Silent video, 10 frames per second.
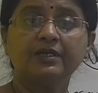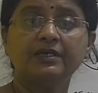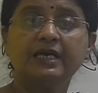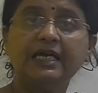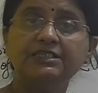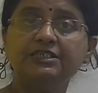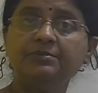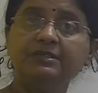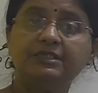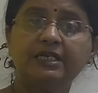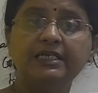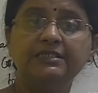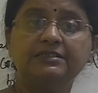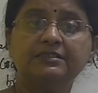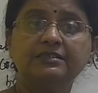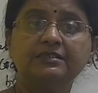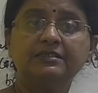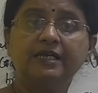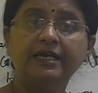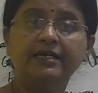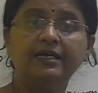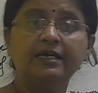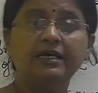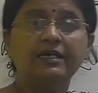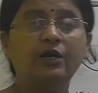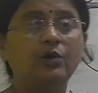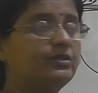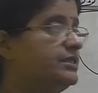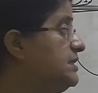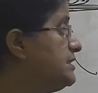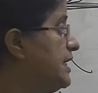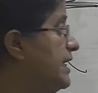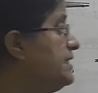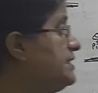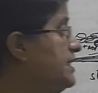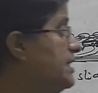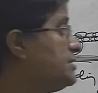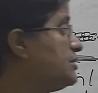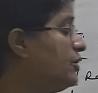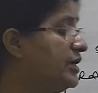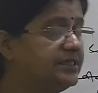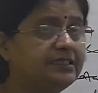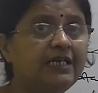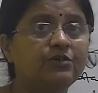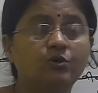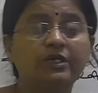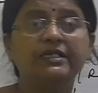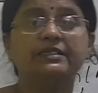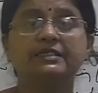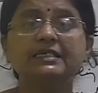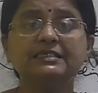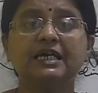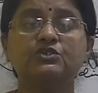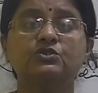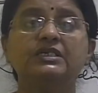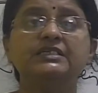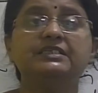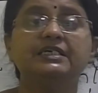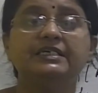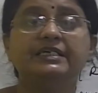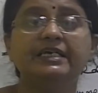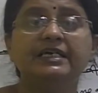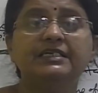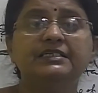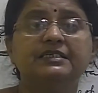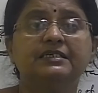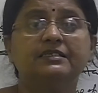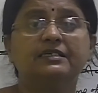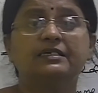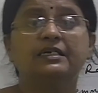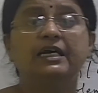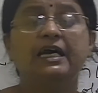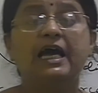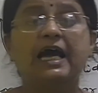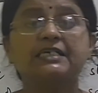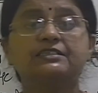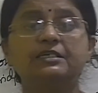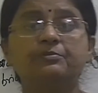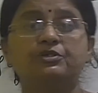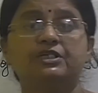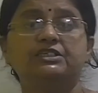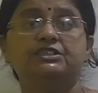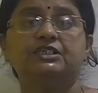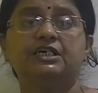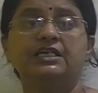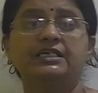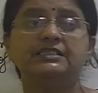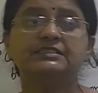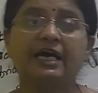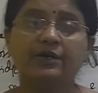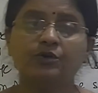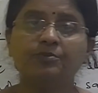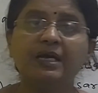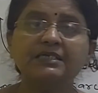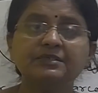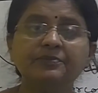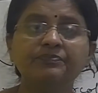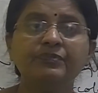calcium is released, right? Now this ACH or acetylcholine, this actually generates the action potential in sarcoplasm,